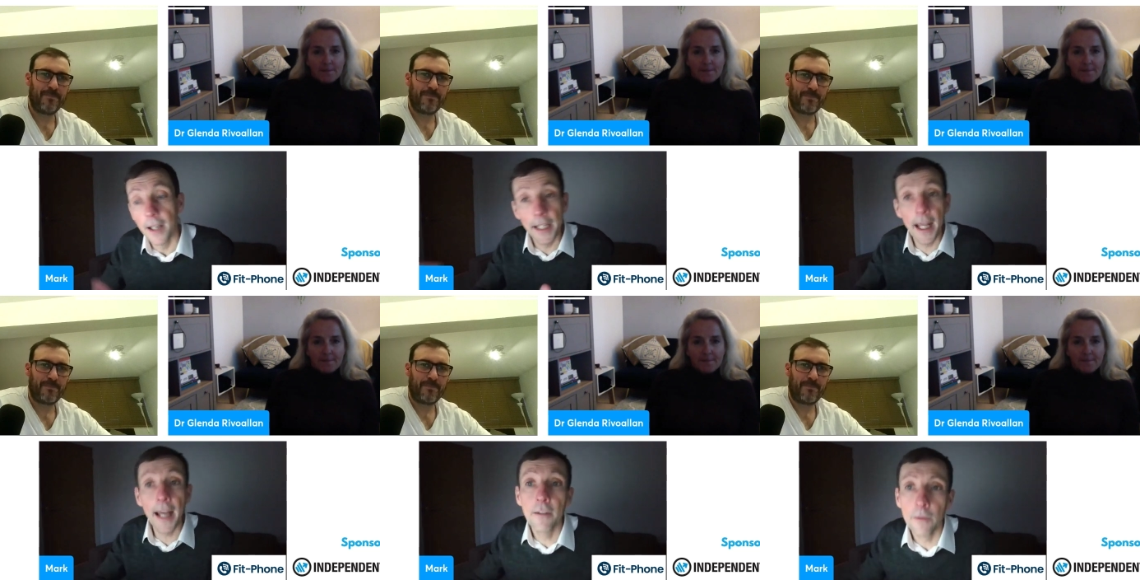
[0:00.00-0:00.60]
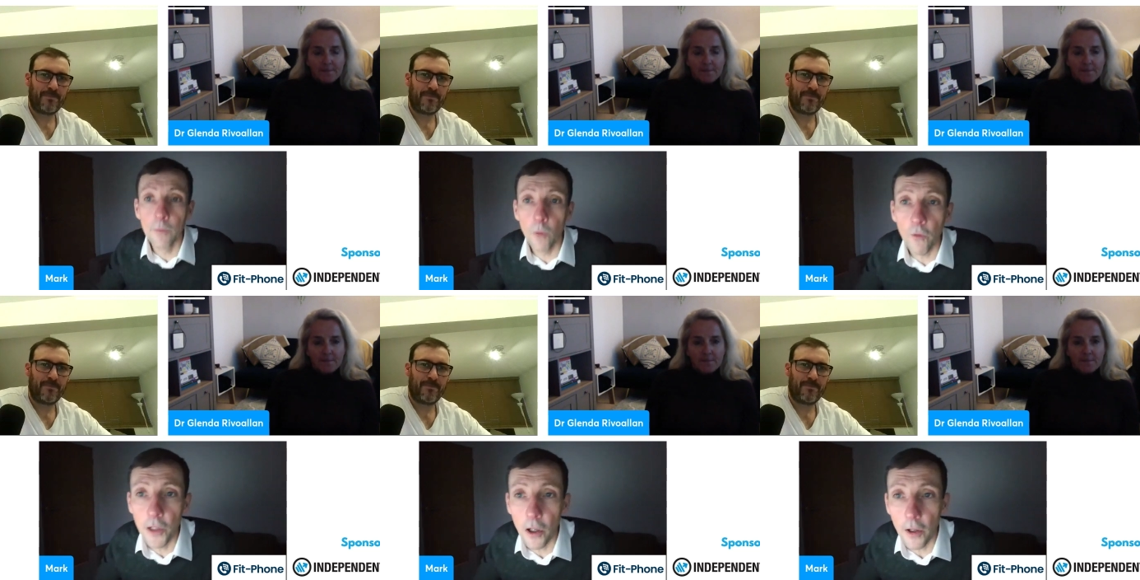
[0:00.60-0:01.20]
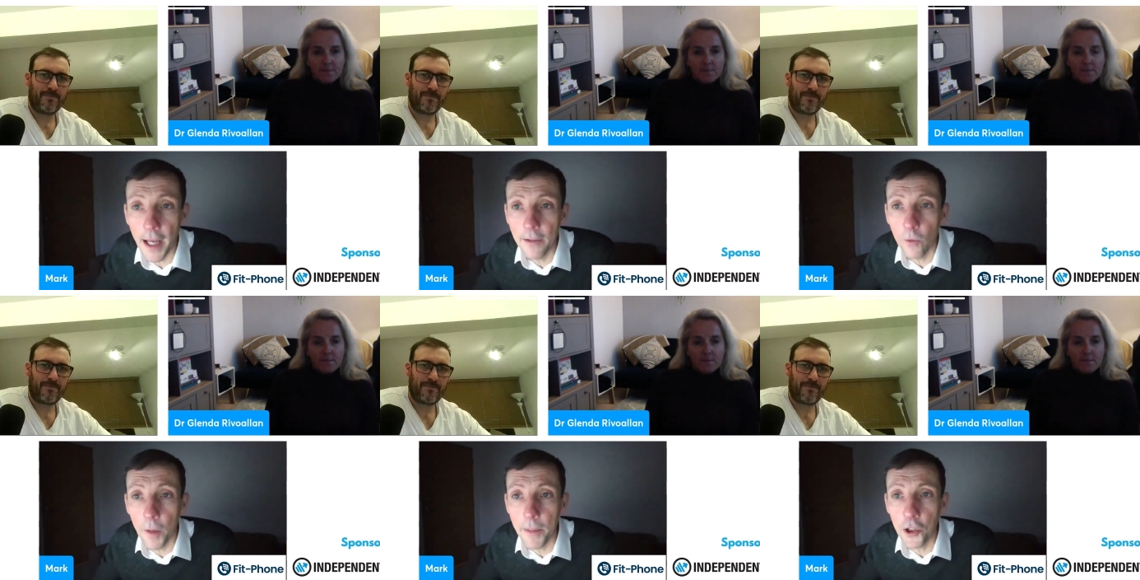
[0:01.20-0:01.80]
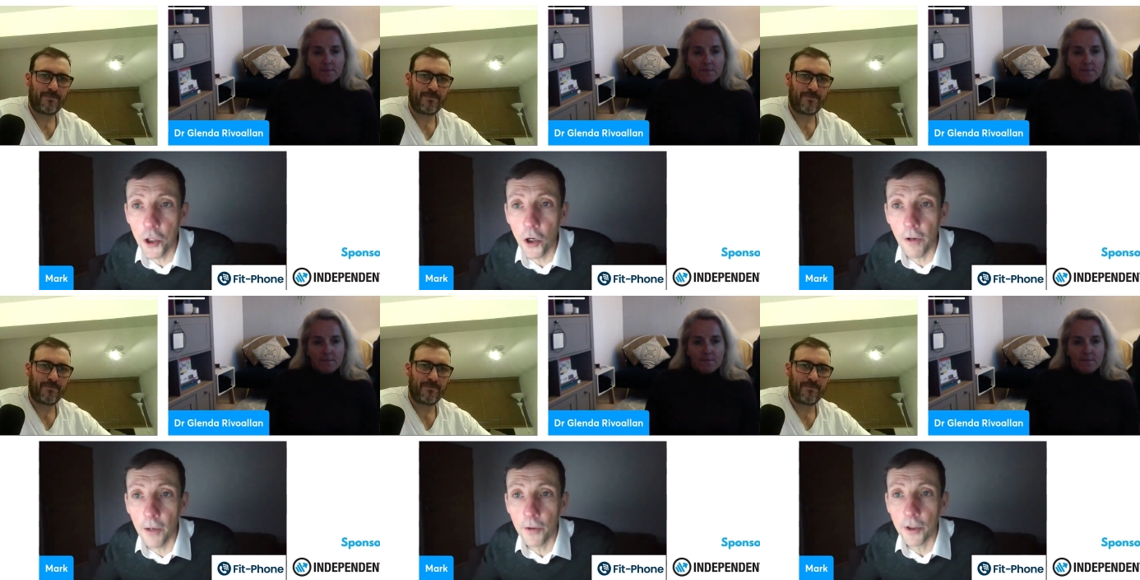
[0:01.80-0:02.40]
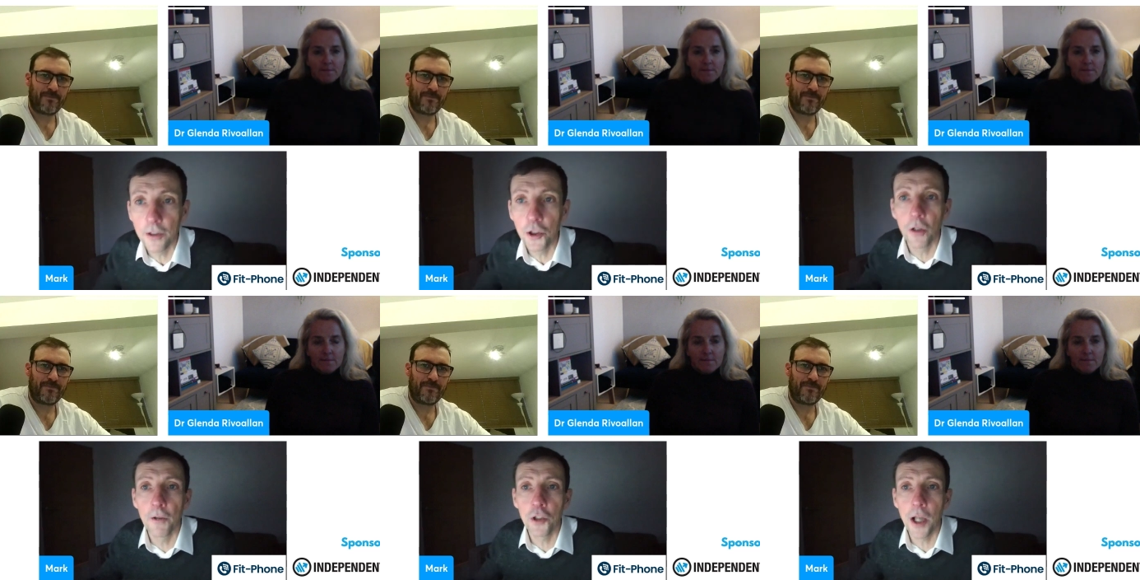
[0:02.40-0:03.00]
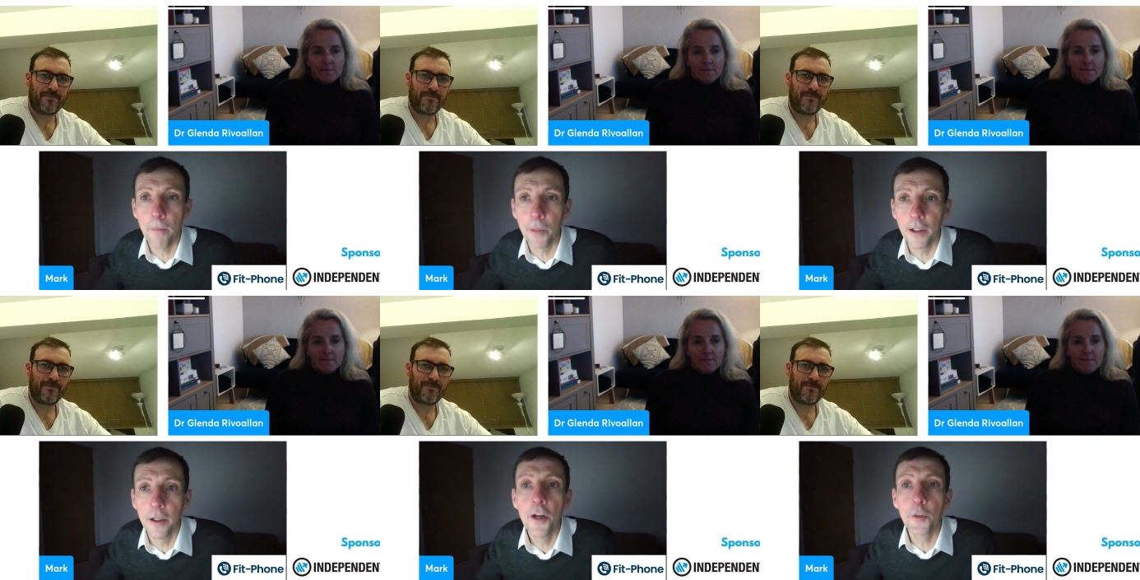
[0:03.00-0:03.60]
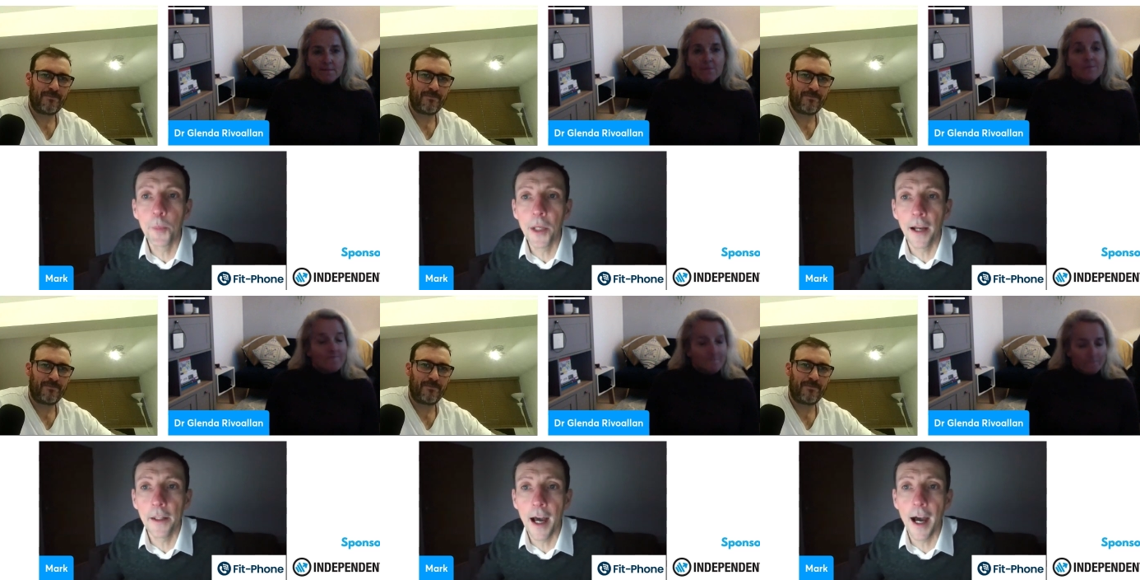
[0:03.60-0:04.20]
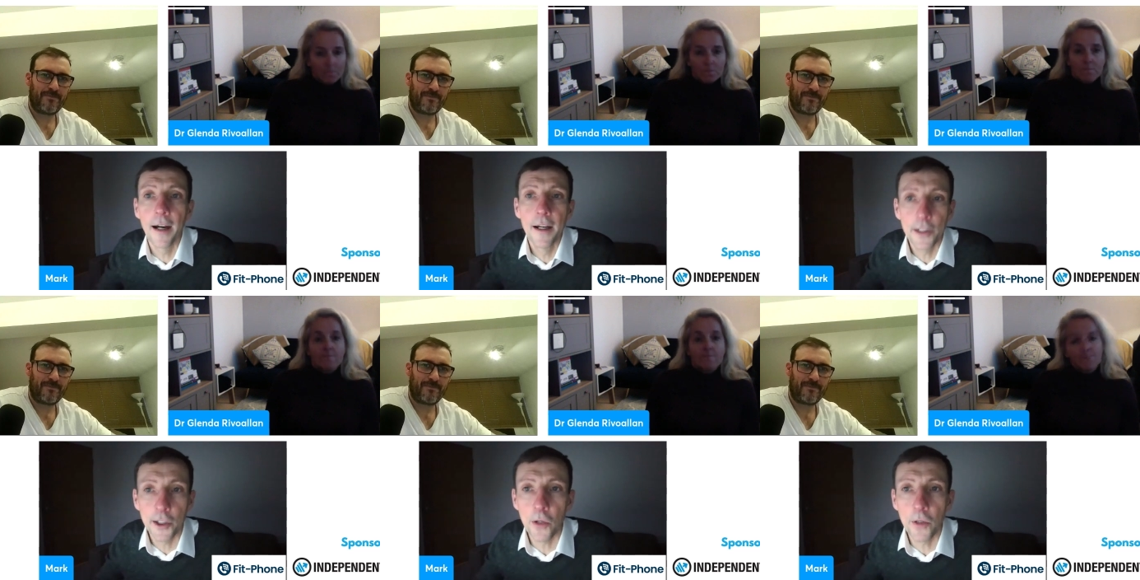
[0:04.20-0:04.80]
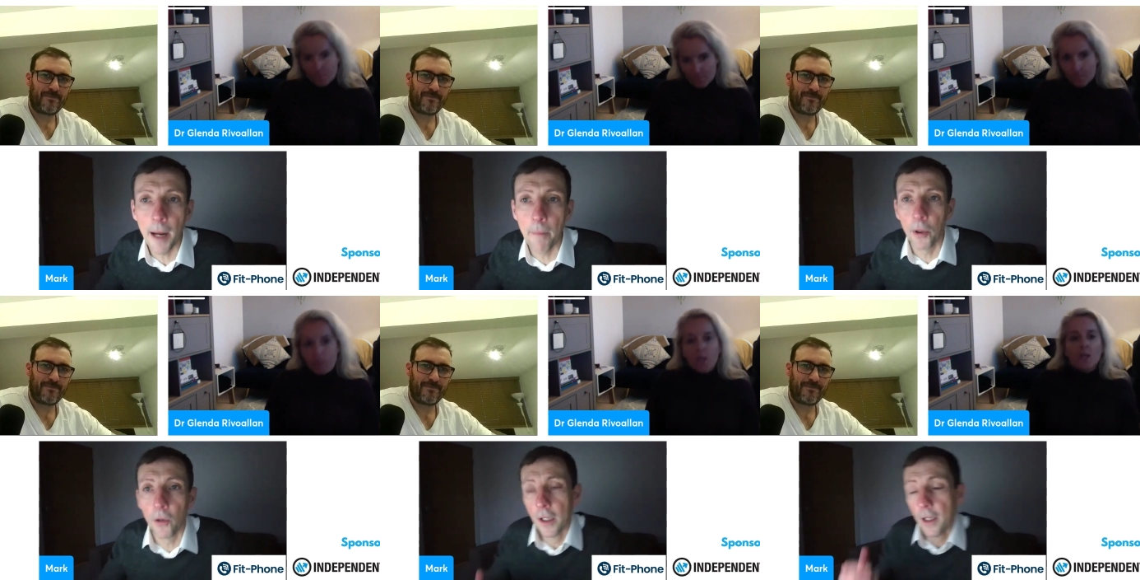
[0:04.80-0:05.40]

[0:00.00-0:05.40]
Speaker 1: And then what have we got then? Women's Euros, Euro champion. Who's behind that? Sue Campbell.